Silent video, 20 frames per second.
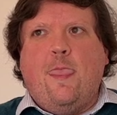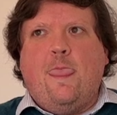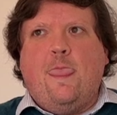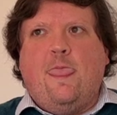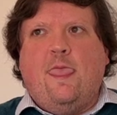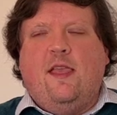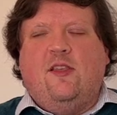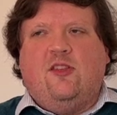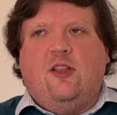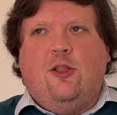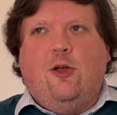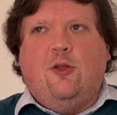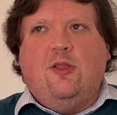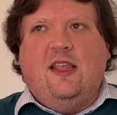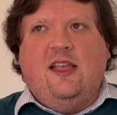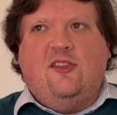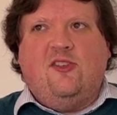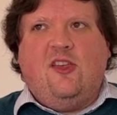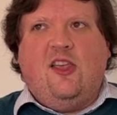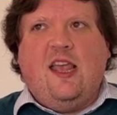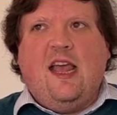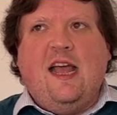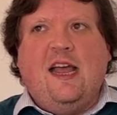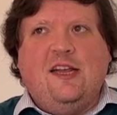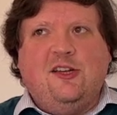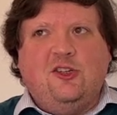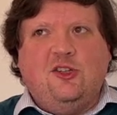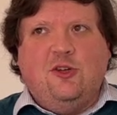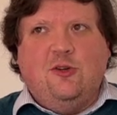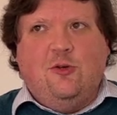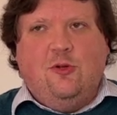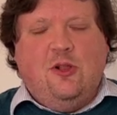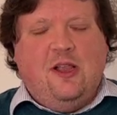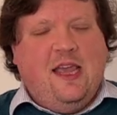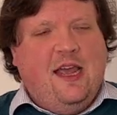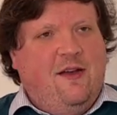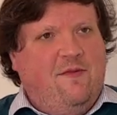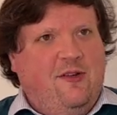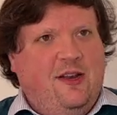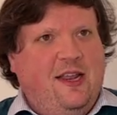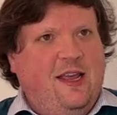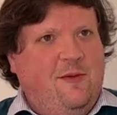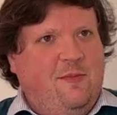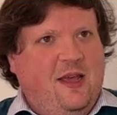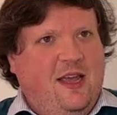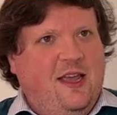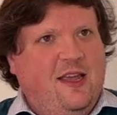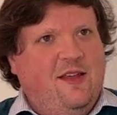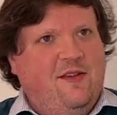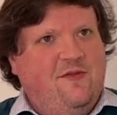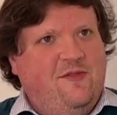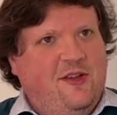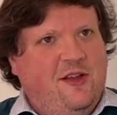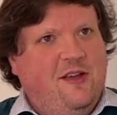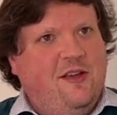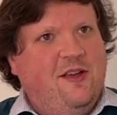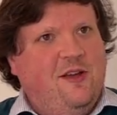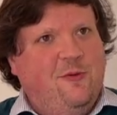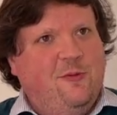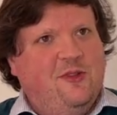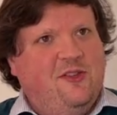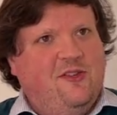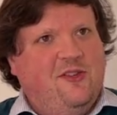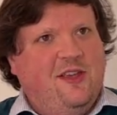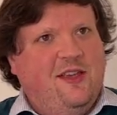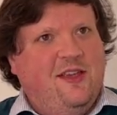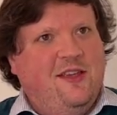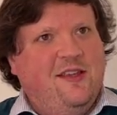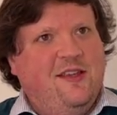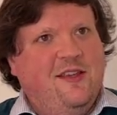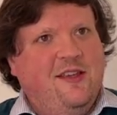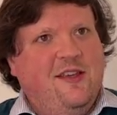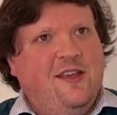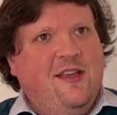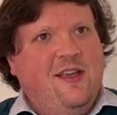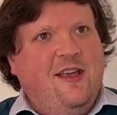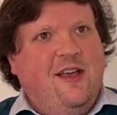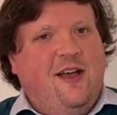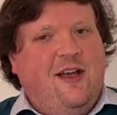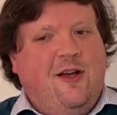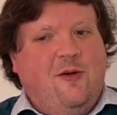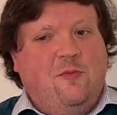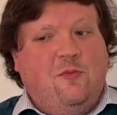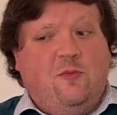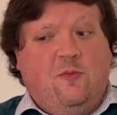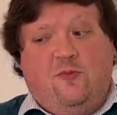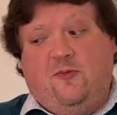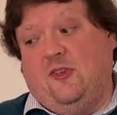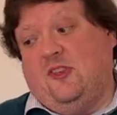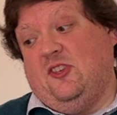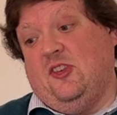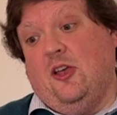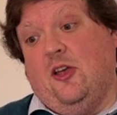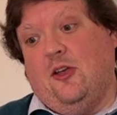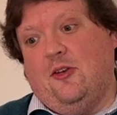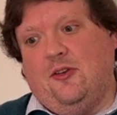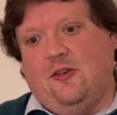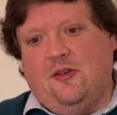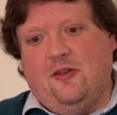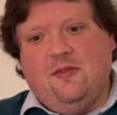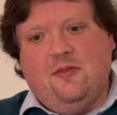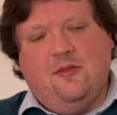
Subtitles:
there's a lot less casual cavalier behavior, I would say, for certain.